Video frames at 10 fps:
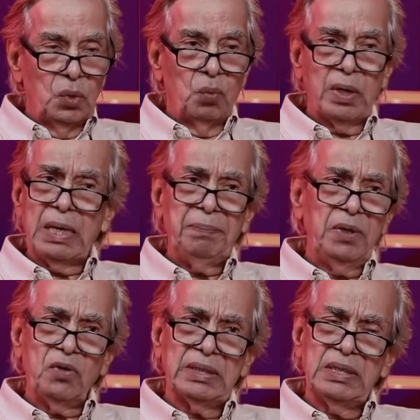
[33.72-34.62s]
What
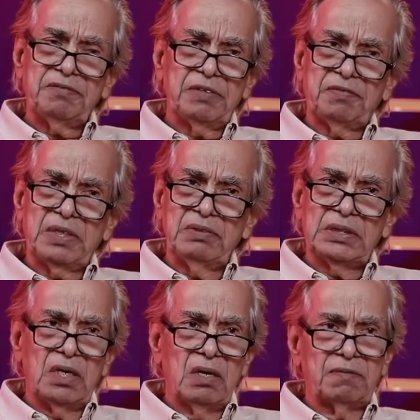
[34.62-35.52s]
happened to other 50
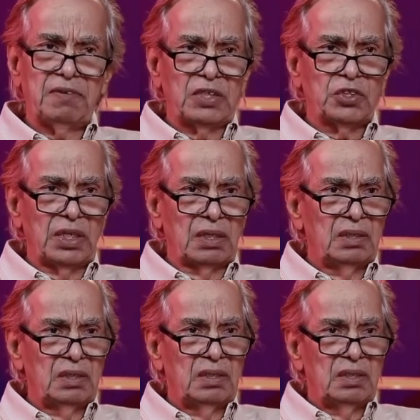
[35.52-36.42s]
which are not functioning?
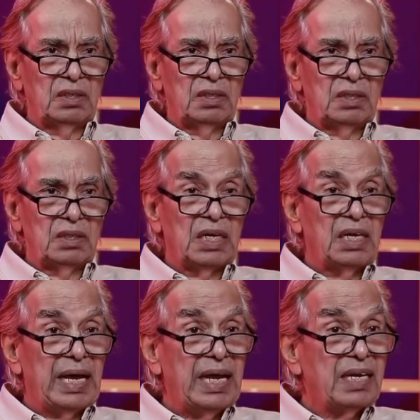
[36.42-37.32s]
The
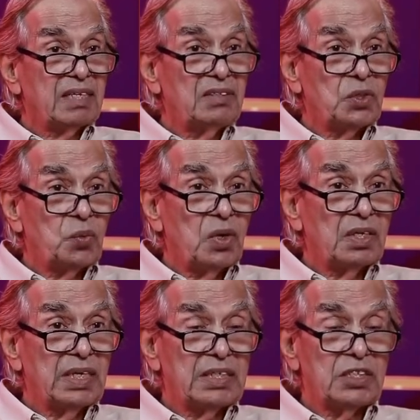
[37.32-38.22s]
glia doesn't
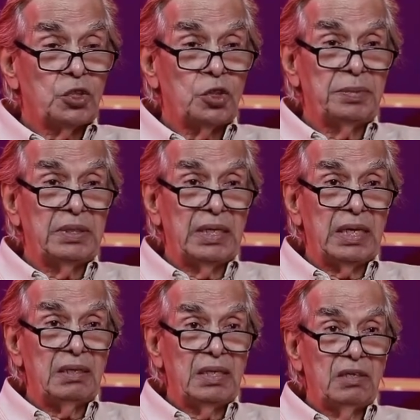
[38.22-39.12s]
want that it should be
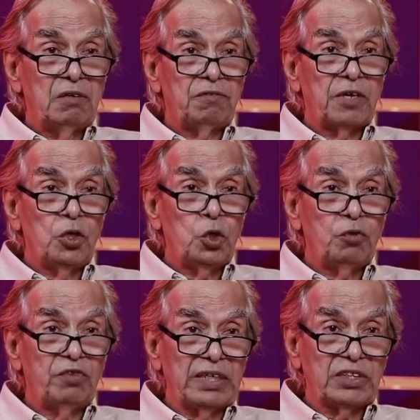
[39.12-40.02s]
there for
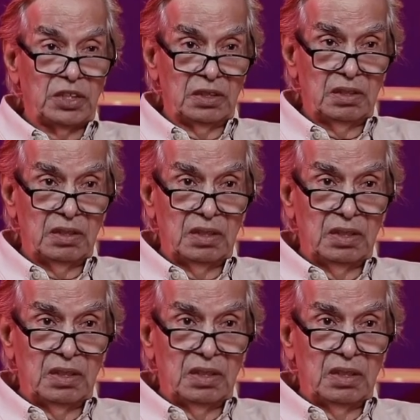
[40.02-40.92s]
no function.
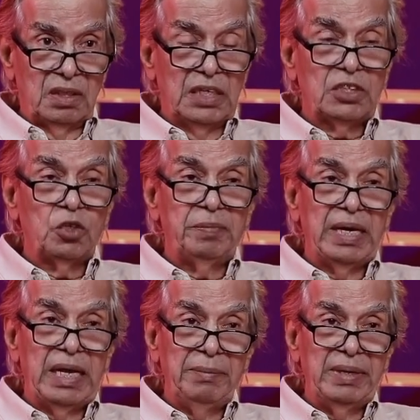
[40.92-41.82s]
It should be
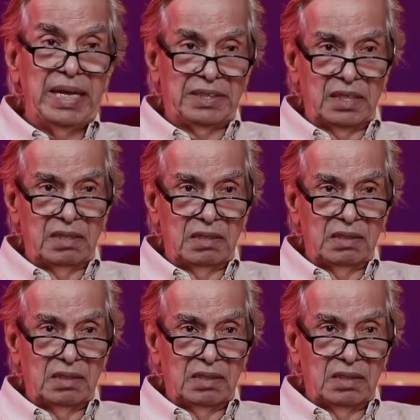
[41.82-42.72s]
eliminated.
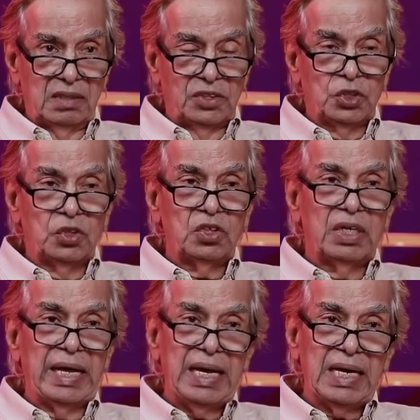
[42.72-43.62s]
So
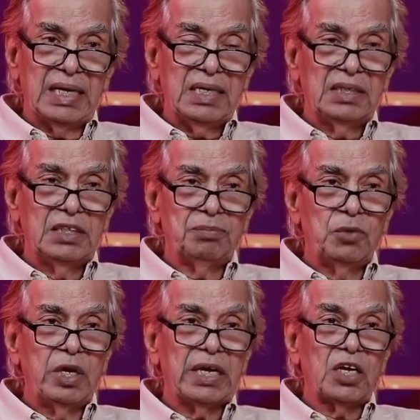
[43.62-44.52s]
glia is
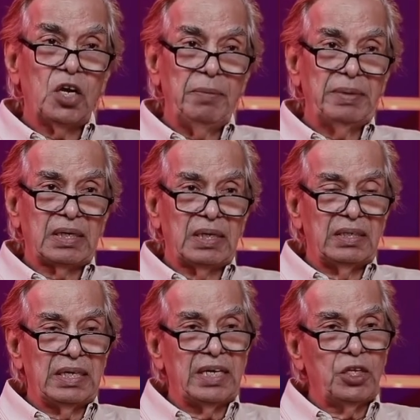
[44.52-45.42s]
more economical
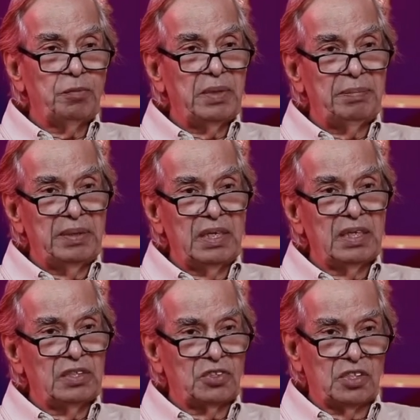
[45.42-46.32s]
than human being in the